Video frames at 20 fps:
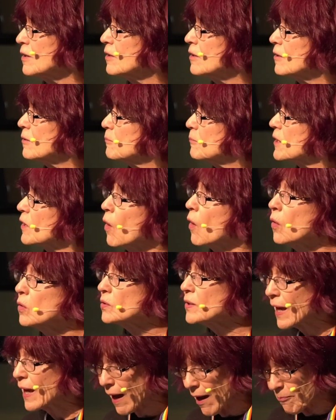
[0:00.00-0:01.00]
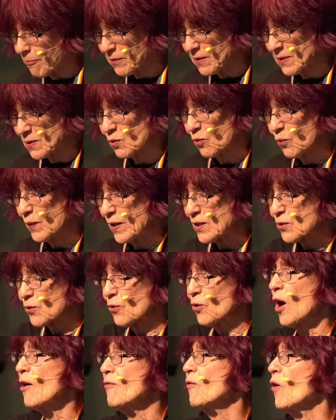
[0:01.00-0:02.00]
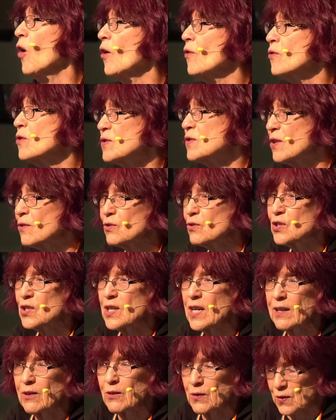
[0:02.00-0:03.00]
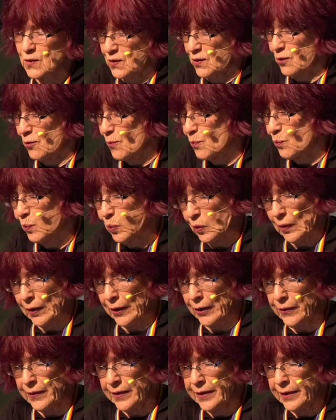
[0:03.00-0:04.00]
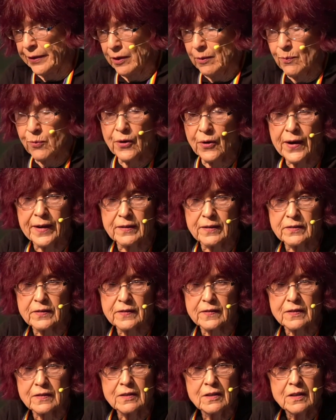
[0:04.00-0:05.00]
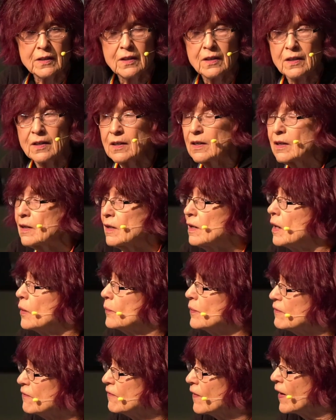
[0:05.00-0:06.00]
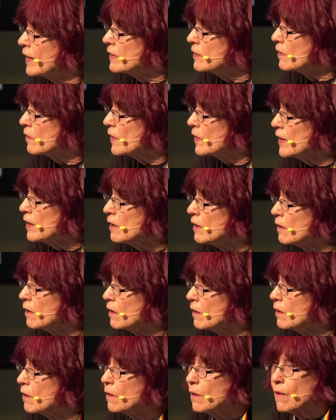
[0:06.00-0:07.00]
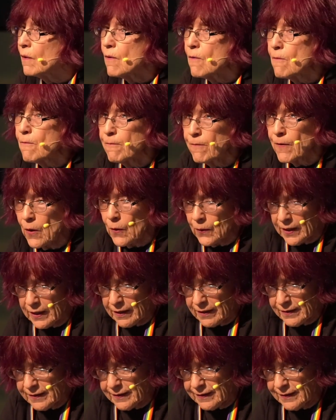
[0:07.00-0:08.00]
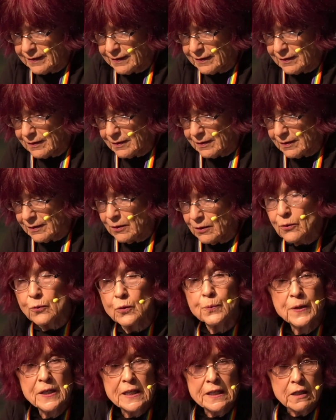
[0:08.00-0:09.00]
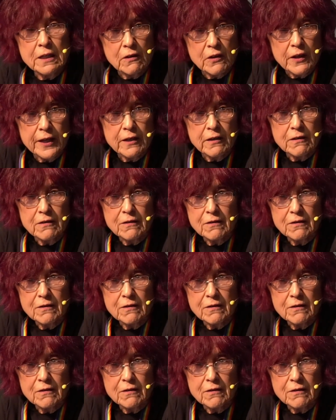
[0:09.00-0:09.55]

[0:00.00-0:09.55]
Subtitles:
But it only happens when we turn off all those other channels that are blaring in our brains. And we finally focus. Repeatedly.